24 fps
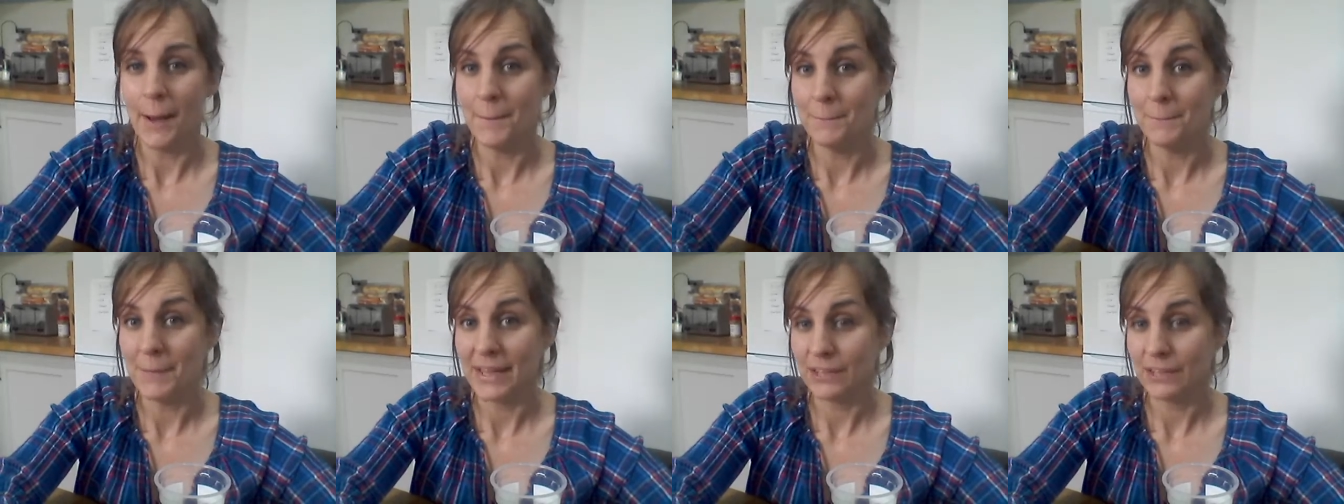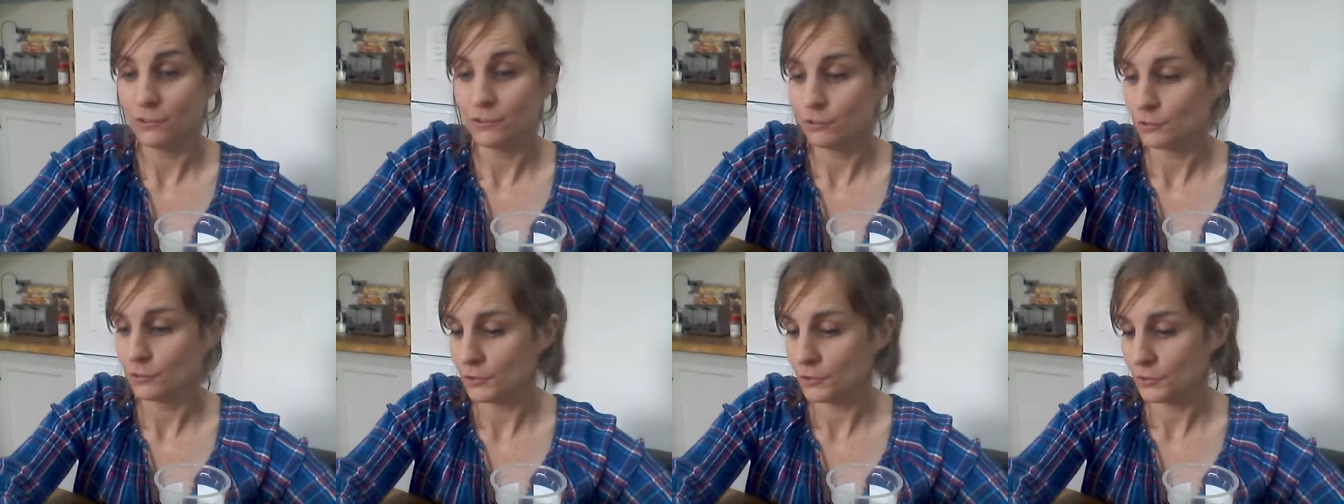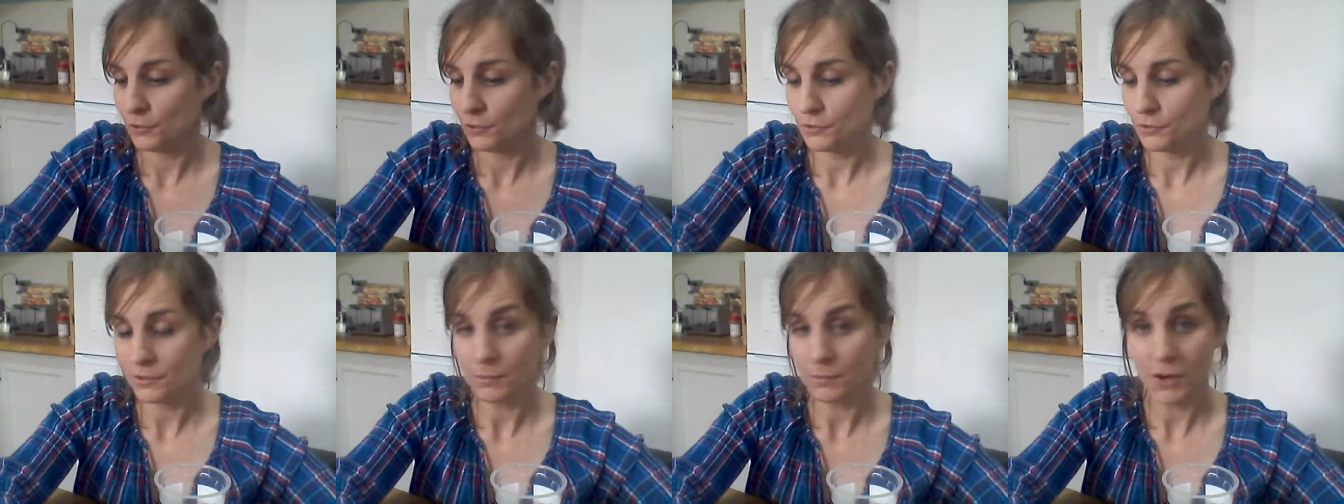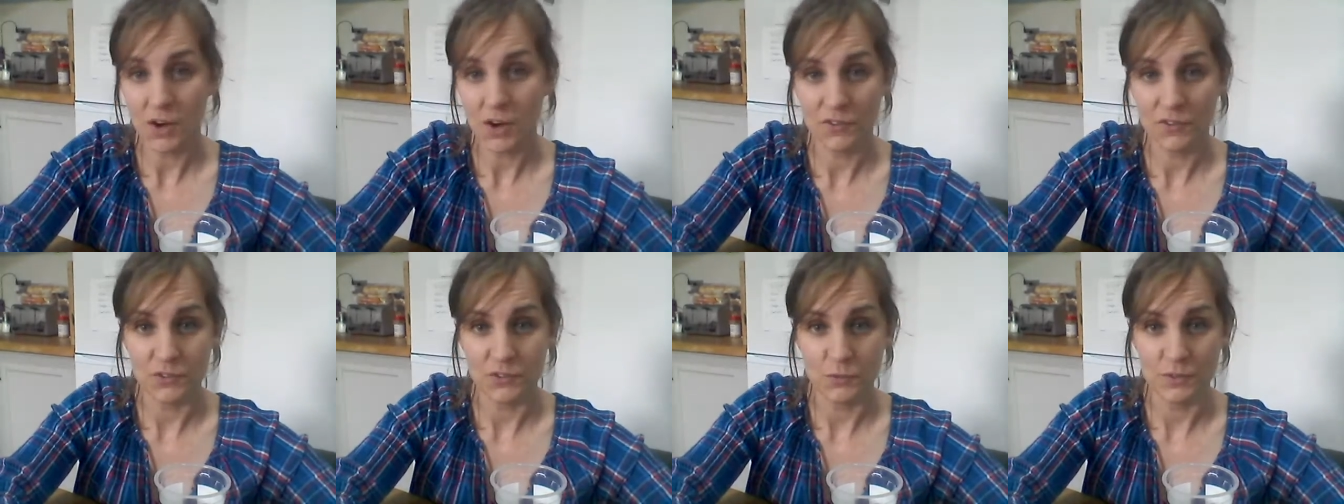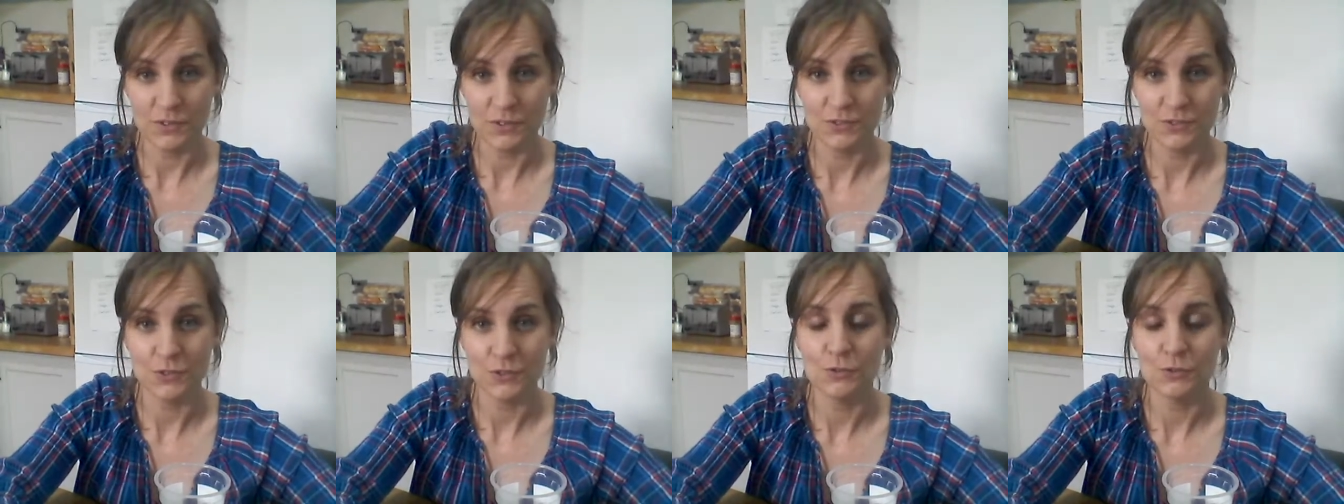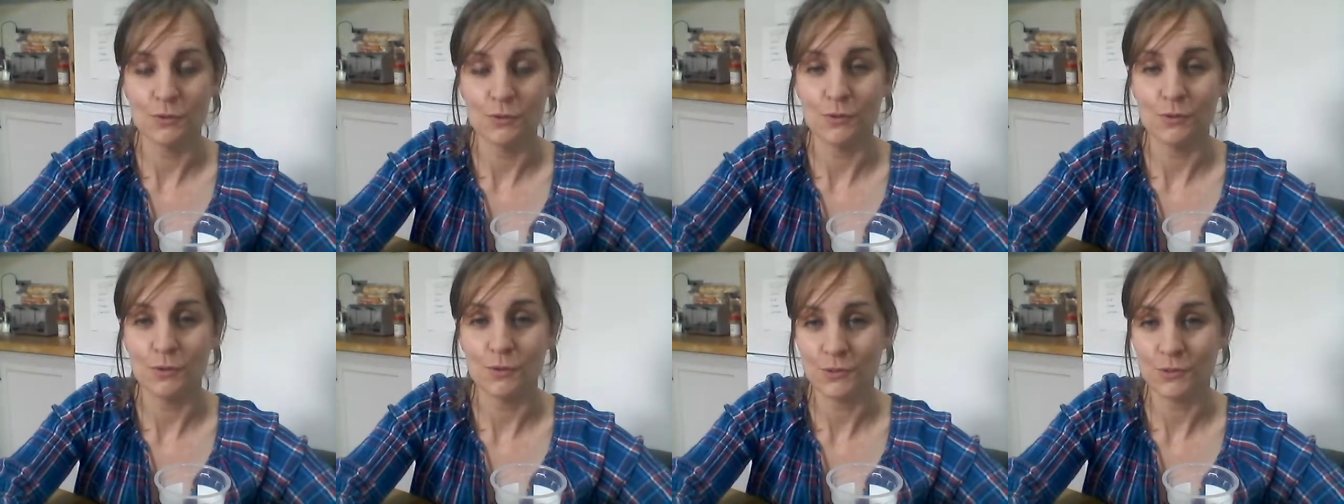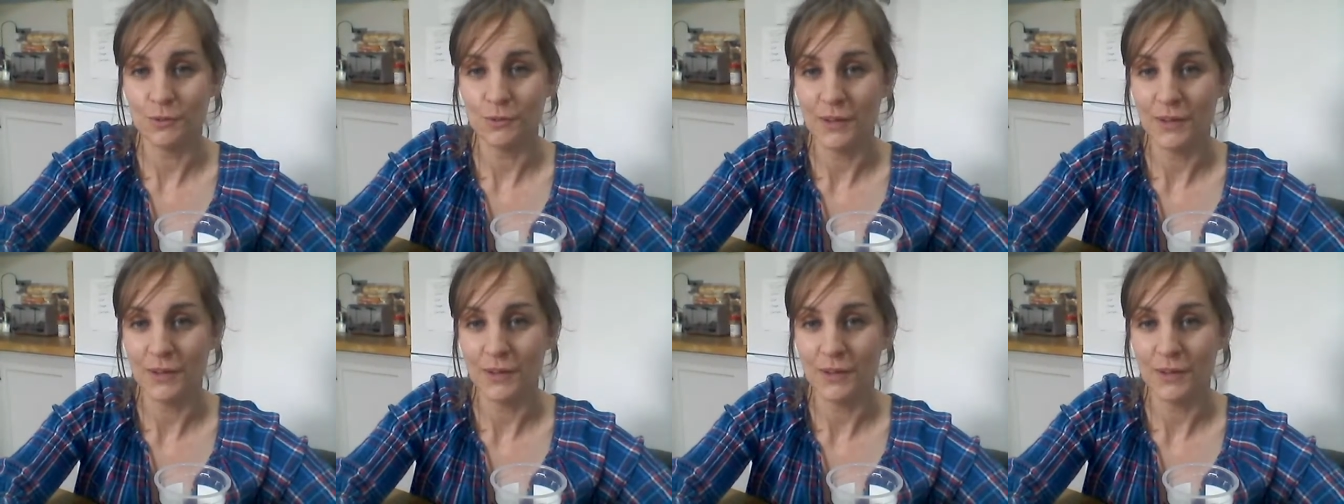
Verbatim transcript: and make sure you use them afterwards to talk to